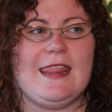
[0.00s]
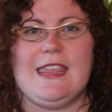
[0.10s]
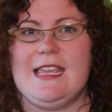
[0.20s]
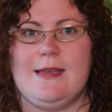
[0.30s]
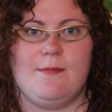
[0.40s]

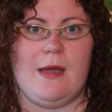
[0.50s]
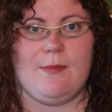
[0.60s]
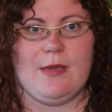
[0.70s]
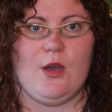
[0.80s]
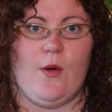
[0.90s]
theme
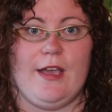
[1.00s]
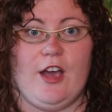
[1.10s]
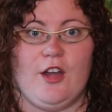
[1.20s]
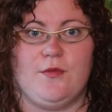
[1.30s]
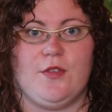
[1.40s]
might be
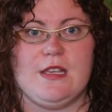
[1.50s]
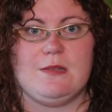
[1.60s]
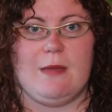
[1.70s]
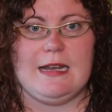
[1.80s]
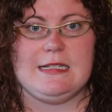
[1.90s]
going on for
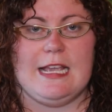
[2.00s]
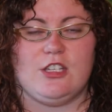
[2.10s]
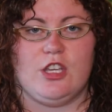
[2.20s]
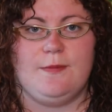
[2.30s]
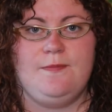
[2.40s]
this
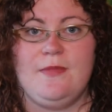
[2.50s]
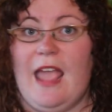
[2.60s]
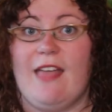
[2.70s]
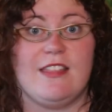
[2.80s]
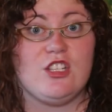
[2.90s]
meditation.
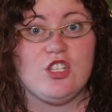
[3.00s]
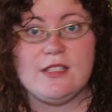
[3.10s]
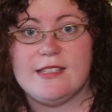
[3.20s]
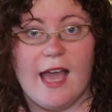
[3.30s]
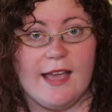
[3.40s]
And then it
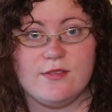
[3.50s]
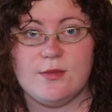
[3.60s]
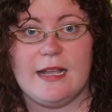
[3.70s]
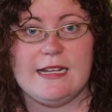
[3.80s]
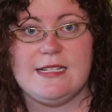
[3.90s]
just dives
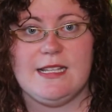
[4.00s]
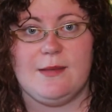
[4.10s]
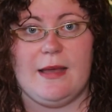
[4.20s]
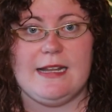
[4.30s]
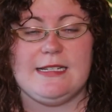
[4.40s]
right into
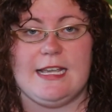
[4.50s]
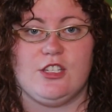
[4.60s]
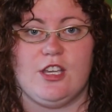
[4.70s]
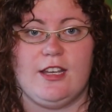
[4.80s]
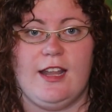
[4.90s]
the
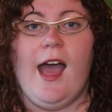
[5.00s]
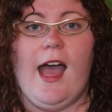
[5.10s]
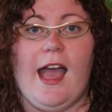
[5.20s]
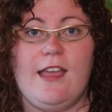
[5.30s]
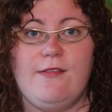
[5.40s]
meditation.
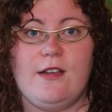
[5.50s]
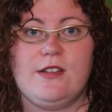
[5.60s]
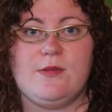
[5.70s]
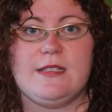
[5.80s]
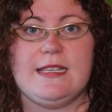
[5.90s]
I
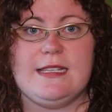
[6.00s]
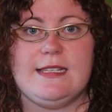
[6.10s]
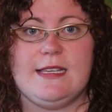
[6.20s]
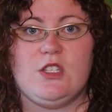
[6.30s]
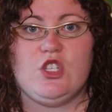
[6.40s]
found it was
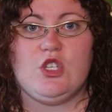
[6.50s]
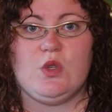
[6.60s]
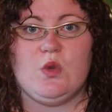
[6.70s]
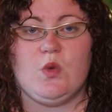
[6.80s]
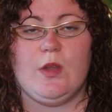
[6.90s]
easiest
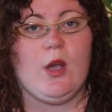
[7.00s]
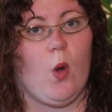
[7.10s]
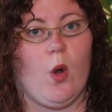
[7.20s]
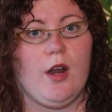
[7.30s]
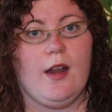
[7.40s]
to
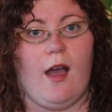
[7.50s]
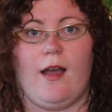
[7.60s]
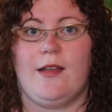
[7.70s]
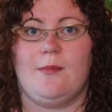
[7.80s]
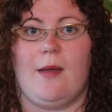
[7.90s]
record
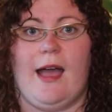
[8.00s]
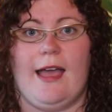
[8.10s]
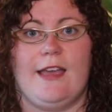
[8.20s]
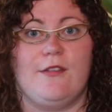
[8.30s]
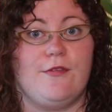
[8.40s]
on
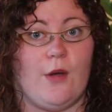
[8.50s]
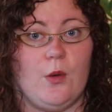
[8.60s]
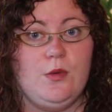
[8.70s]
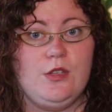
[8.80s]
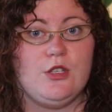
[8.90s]
my
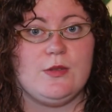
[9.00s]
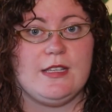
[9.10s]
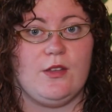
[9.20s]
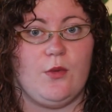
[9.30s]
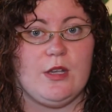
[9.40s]
phone
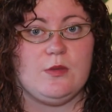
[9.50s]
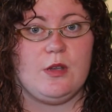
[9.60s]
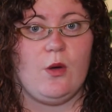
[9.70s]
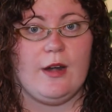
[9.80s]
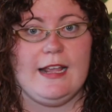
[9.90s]
using the voice
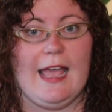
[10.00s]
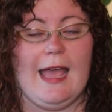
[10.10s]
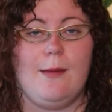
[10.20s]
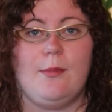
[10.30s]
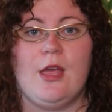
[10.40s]
recording
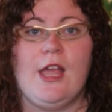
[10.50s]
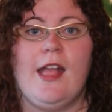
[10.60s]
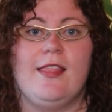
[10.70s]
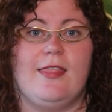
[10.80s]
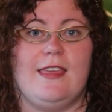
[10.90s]
app,
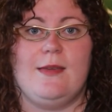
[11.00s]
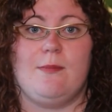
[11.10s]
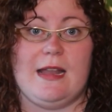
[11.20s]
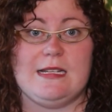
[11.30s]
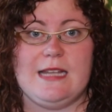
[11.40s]
the
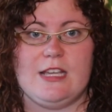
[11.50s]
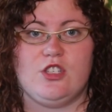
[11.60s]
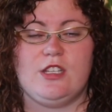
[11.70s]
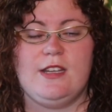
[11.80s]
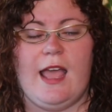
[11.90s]

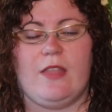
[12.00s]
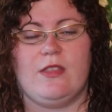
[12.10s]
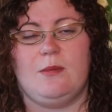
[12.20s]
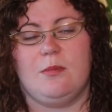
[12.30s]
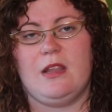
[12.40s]
meditation,
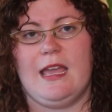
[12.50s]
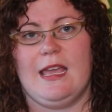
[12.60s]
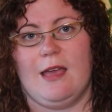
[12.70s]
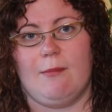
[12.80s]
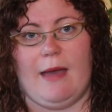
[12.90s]
and then
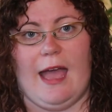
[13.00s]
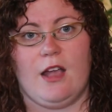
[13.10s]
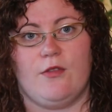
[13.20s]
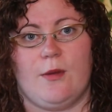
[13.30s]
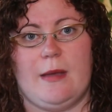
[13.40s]
playing it
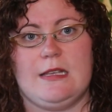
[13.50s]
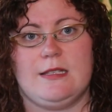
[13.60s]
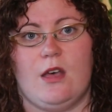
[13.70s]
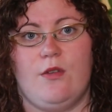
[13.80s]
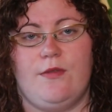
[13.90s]
back for
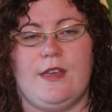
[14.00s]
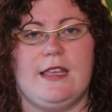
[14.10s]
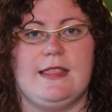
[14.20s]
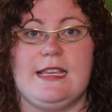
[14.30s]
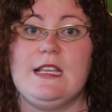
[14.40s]
myself
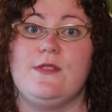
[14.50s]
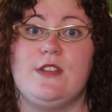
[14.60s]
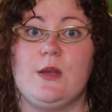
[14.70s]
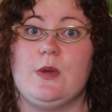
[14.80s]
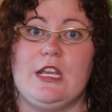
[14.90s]
in the
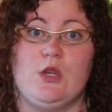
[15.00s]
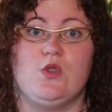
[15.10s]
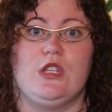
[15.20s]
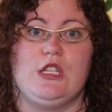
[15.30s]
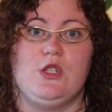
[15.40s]
evening when I
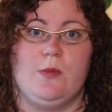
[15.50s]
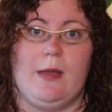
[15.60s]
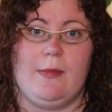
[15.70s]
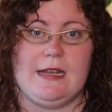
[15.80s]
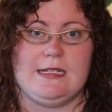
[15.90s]
usually do
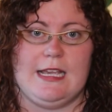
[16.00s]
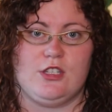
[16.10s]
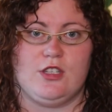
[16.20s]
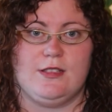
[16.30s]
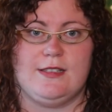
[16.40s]
my
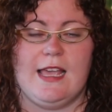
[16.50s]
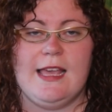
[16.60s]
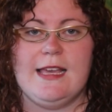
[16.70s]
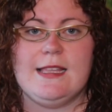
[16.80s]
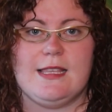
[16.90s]
meditations.
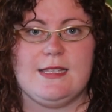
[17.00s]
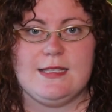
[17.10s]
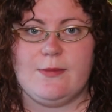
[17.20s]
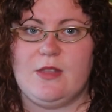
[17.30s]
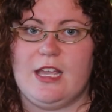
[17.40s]
This
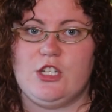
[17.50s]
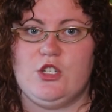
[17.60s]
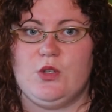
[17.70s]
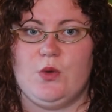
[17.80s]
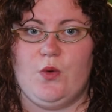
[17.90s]
is something I
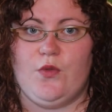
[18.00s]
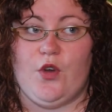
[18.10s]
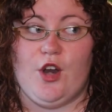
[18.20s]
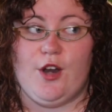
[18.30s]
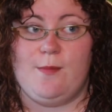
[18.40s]
do
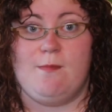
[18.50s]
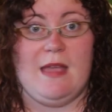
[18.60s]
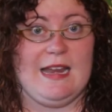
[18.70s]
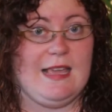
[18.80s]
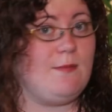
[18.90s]
for
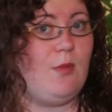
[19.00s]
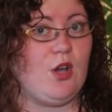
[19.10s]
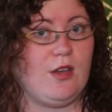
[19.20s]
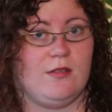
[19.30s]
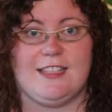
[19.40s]
many
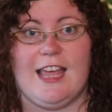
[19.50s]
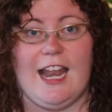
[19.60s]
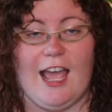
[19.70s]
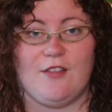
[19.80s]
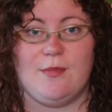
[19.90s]
books
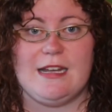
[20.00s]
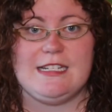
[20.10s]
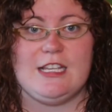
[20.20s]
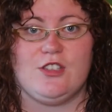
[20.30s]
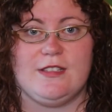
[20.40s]
that have
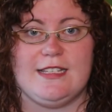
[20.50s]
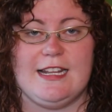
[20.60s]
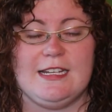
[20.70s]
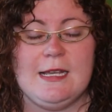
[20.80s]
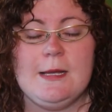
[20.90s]
meditations in
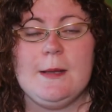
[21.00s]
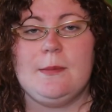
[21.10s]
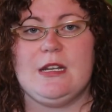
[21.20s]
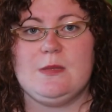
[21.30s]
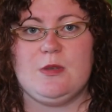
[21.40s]
it,
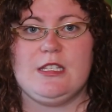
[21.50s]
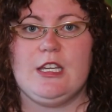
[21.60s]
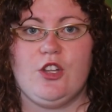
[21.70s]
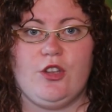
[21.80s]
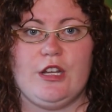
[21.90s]
but it's
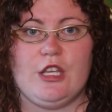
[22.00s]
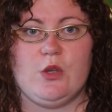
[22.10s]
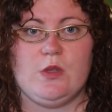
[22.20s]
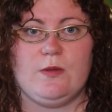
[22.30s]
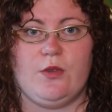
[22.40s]
particularly
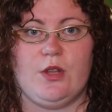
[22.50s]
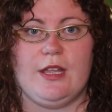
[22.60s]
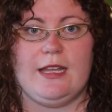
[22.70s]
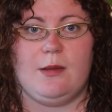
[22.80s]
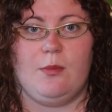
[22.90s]
useful in a